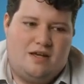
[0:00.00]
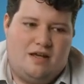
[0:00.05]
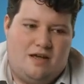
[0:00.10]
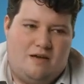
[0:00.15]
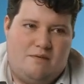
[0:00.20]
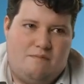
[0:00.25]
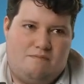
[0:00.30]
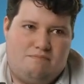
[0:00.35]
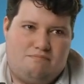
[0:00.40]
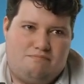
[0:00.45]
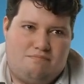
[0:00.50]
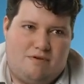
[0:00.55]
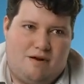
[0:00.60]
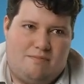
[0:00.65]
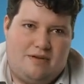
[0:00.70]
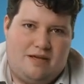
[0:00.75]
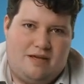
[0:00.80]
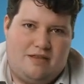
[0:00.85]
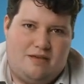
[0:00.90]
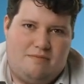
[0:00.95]
And
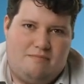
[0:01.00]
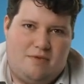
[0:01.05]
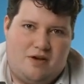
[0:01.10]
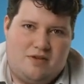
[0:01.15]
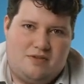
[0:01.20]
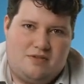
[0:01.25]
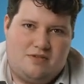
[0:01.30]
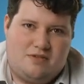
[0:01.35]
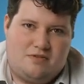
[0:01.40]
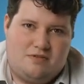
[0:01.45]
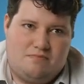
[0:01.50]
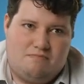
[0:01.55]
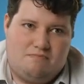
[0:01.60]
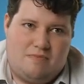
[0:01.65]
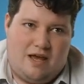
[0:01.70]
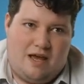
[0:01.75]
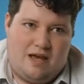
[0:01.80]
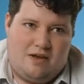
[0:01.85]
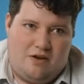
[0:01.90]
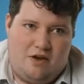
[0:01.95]
probably the most
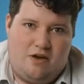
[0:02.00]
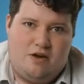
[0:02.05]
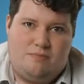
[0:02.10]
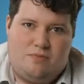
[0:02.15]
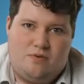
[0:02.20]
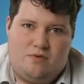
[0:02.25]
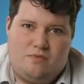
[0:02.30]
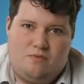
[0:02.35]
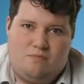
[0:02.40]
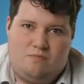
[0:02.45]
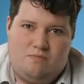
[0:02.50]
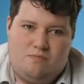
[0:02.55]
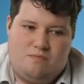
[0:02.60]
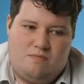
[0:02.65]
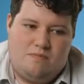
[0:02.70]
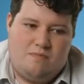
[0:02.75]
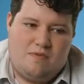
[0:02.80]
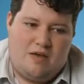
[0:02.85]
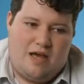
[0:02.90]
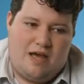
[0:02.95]
notable
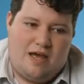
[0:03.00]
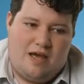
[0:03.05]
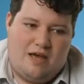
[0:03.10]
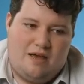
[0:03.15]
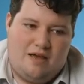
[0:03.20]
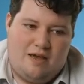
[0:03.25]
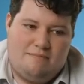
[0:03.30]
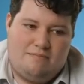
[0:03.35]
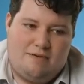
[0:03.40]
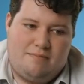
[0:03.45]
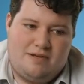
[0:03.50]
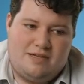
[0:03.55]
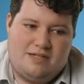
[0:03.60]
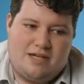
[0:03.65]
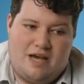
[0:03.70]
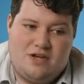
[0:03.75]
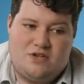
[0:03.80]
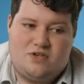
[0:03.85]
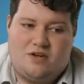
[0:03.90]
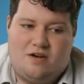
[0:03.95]

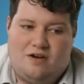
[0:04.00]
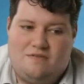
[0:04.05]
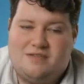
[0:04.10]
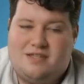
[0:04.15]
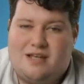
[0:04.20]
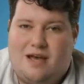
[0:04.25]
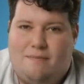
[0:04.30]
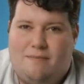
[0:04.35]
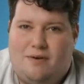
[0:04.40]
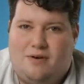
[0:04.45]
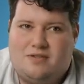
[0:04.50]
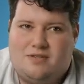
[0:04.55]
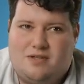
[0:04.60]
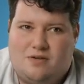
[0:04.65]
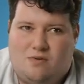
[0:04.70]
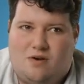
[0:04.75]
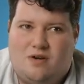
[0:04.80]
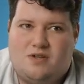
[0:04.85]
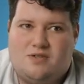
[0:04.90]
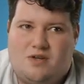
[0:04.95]
implementation of sandboxing
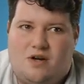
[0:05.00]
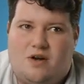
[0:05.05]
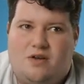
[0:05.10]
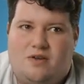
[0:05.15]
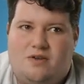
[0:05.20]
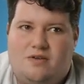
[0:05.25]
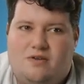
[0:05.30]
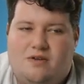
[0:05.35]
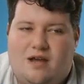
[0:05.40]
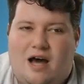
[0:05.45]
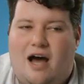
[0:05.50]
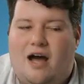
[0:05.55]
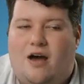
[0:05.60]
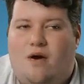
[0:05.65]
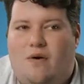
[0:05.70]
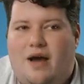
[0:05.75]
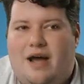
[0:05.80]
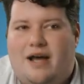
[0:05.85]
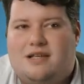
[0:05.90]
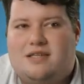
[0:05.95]
was on
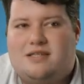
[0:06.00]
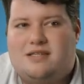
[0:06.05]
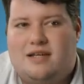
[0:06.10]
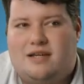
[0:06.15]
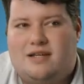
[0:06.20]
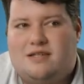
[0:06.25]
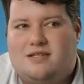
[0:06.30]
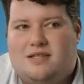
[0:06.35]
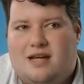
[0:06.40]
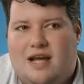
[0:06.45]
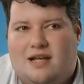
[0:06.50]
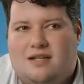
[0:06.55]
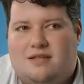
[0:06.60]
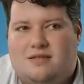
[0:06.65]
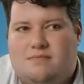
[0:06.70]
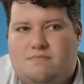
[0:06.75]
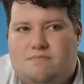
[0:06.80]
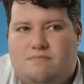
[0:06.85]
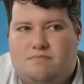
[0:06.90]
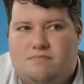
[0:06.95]
iOS, and it's now
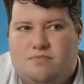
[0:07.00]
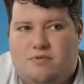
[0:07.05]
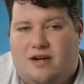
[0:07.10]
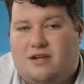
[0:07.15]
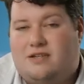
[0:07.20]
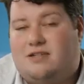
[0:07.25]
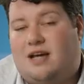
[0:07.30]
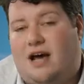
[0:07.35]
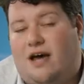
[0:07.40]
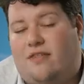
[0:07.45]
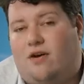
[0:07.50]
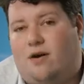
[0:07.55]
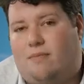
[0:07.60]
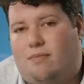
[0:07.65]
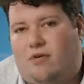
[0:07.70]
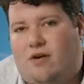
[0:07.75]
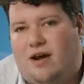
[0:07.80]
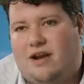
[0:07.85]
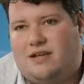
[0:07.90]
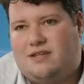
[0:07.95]
spread to other
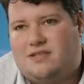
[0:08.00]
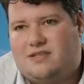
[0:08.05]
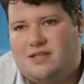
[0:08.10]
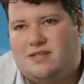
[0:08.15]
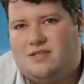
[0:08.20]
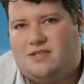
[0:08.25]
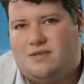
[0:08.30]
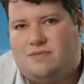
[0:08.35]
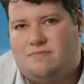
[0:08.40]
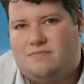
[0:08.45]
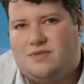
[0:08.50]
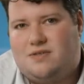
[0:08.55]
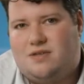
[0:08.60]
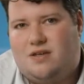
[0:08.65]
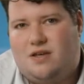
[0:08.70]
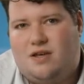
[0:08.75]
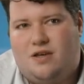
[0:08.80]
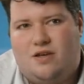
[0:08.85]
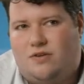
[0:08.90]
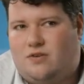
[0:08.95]
operating systems.
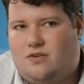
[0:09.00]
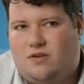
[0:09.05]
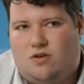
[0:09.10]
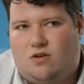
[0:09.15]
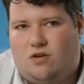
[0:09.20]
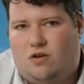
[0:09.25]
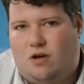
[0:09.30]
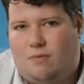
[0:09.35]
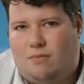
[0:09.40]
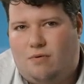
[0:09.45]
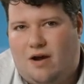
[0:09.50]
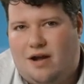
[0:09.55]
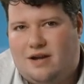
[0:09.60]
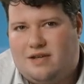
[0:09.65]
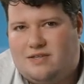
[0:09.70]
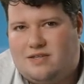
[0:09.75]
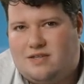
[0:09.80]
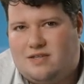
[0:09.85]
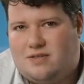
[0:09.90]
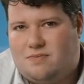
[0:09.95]
Not all operating
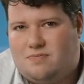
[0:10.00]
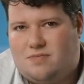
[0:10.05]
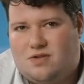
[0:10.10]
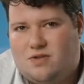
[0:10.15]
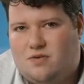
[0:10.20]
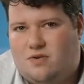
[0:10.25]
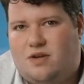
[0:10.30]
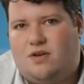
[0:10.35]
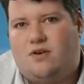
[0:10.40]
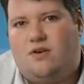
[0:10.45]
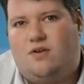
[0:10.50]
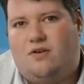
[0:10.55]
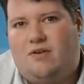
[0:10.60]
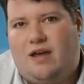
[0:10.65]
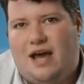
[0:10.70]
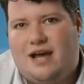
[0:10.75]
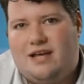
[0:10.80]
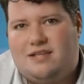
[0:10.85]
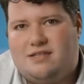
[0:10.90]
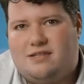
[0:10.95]
systems do it in all
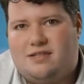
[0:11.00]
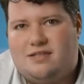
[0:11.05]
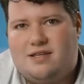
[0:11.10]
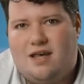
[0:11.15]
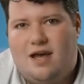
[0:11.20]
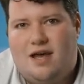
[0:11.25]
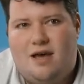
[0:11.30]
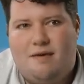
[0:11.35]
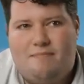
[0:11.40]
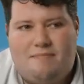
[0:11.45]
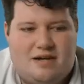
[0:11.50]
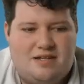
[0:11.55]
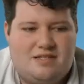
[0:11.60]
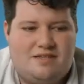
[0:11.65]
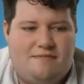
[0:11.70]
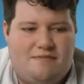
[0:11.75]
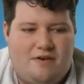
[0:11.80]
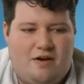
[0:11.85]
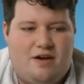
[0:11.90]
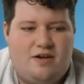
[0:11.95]
cases, but it's
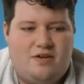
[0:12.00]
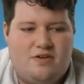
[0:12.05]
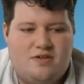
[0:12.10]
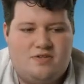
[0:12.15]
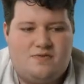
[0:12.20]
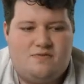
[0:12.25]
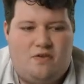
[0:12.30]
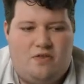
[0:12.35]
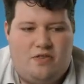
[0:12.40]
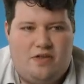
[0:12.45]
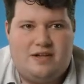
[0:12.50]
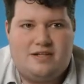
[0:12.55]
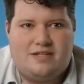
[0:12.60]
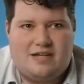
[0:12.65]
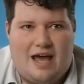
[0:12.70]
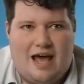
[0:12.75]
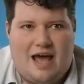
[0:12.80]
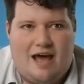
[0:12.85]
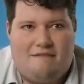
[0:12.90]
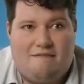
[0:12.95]
a very useful thing to
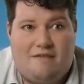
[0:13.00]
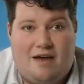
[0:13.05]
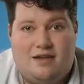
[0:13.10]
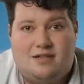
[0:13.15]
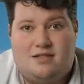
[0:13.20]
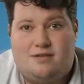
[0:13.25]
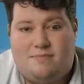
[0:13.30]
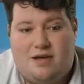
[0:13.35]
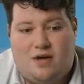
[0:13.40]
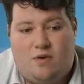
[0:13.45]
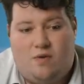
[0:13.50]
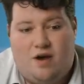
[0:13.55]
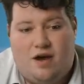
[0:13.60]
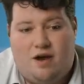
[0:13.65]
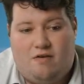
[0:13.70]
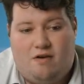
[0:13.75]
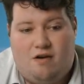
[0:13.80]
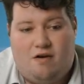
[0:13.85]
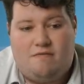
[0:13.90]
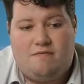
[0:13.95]
have and to be
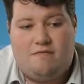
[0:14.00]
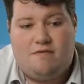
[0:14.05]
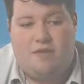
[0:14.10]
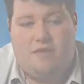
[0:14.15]
aware of,